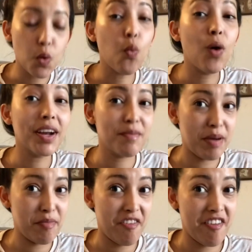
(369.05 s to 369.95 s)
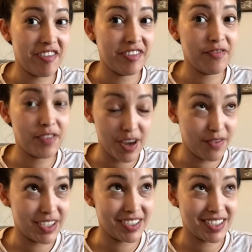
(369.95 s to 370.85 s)
One of my
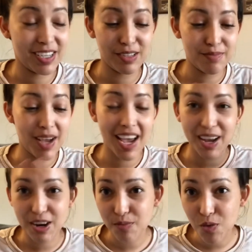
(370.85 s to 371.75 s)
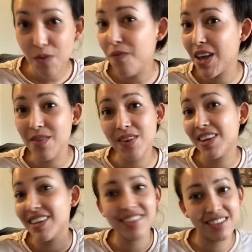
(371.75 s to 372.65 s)
favorites, because my number one
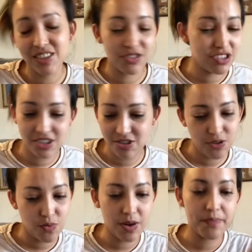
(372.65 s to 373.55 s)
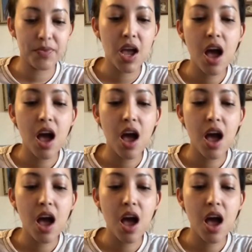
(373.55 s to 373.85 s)
favorite is the traditional one.